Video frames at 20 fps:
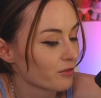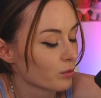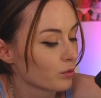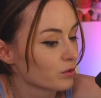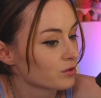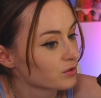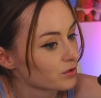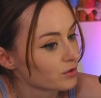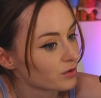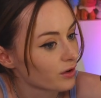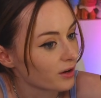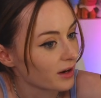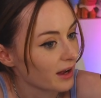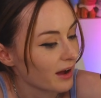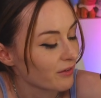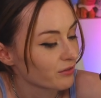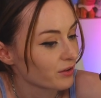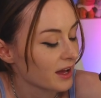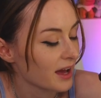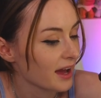or do not
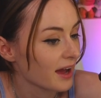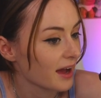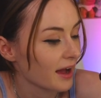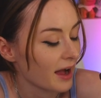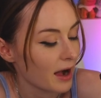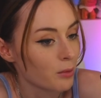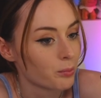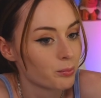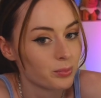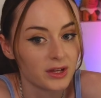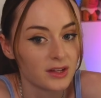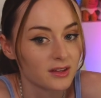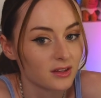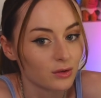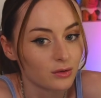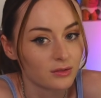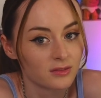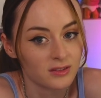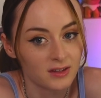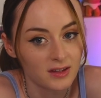have hair, how big
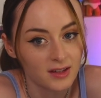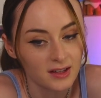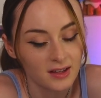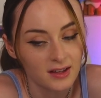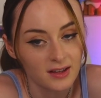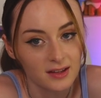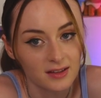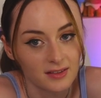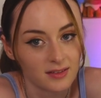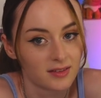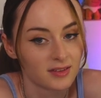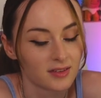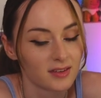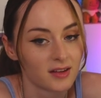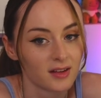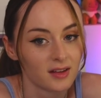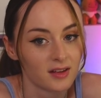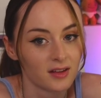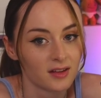your dick is,